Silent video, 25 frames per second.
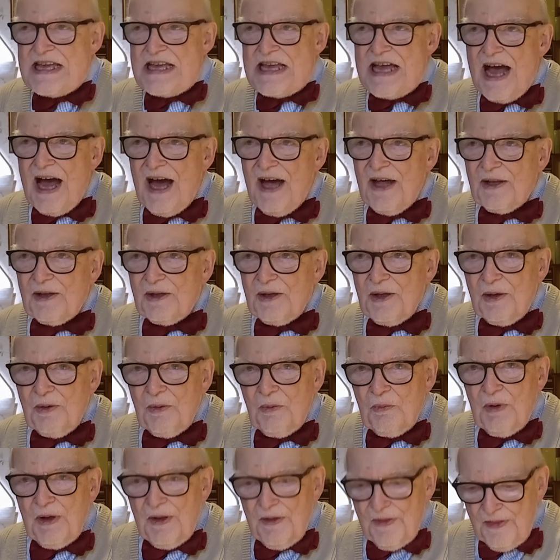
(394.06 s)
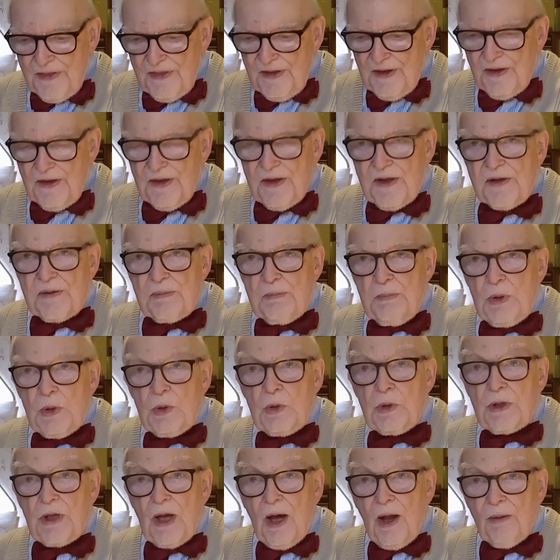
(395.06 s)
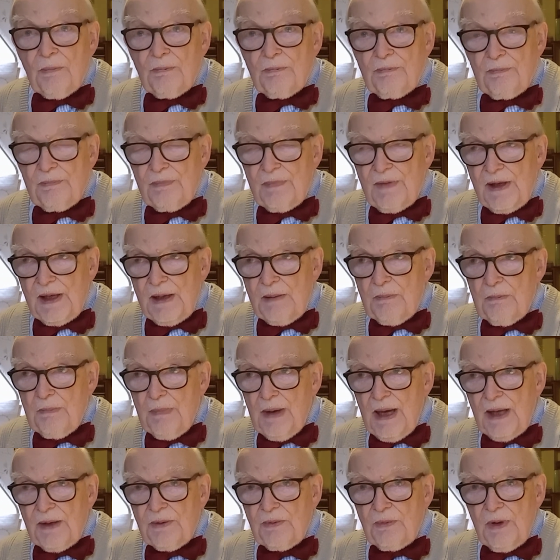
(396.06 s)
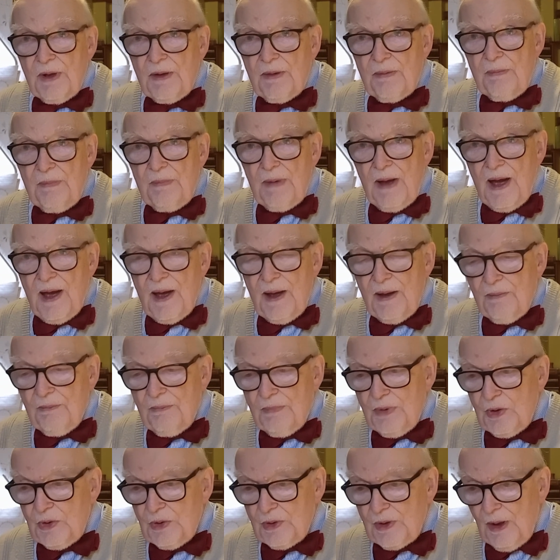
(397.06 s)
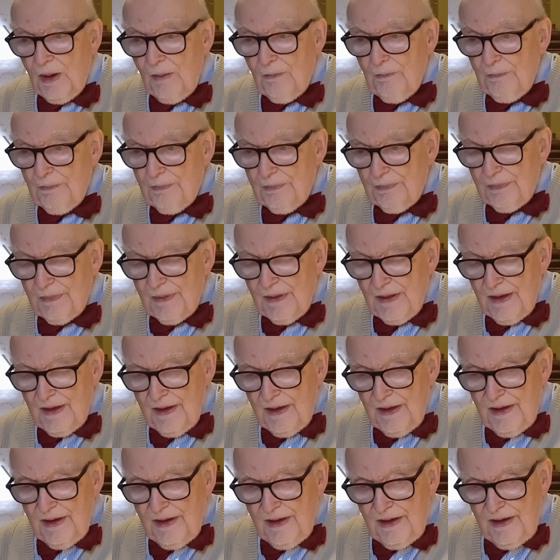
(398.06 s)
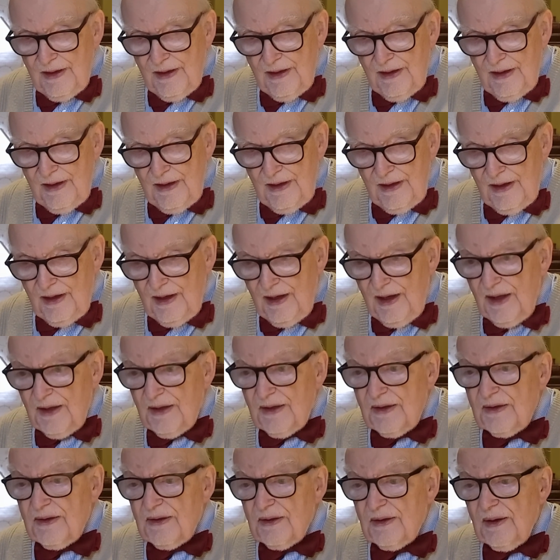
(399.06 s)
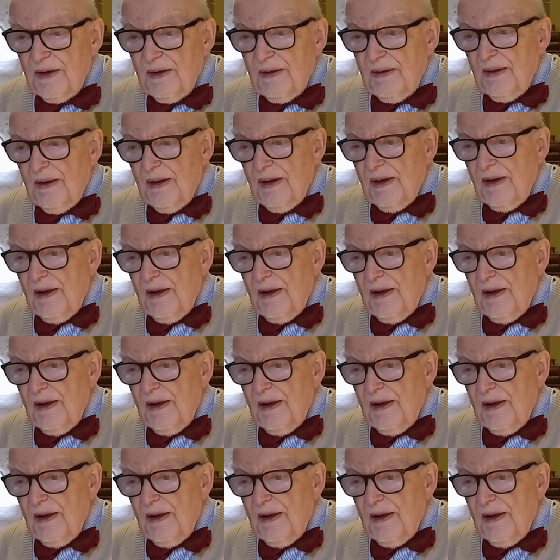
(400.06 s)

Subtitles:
and with this boot on, in bed with my boot on. And it